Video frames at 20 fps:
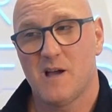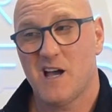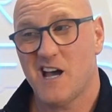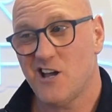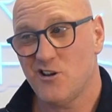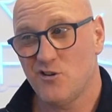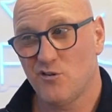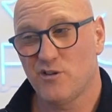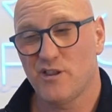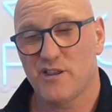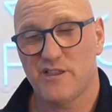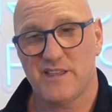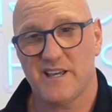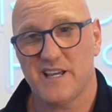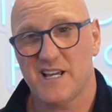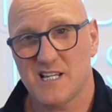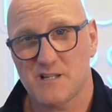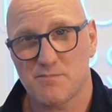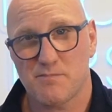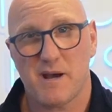Another
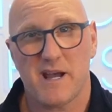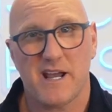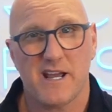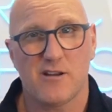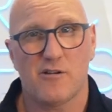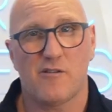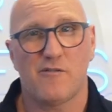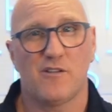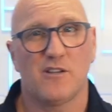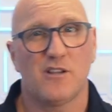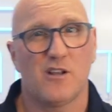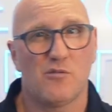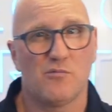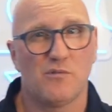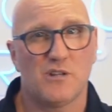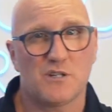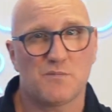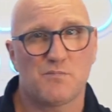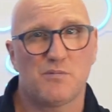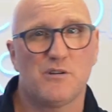thing is paying off a loan
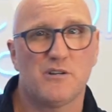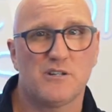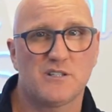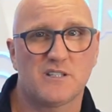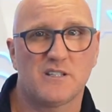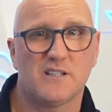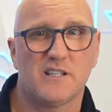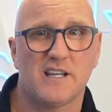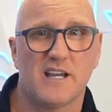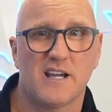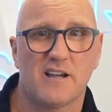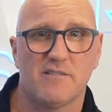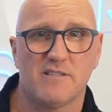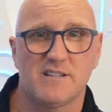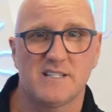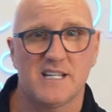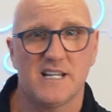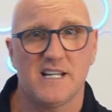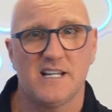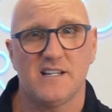that's personally
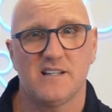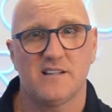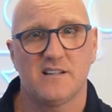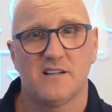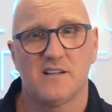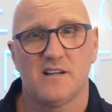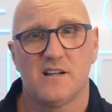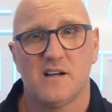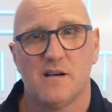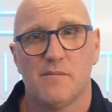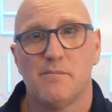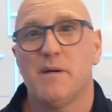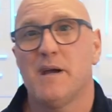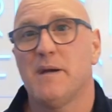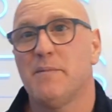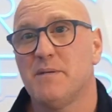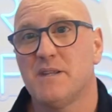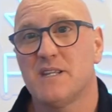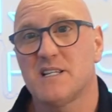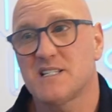guaranteed.
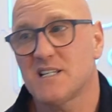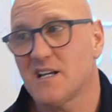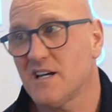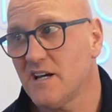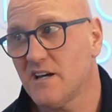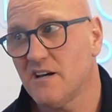Maybe there's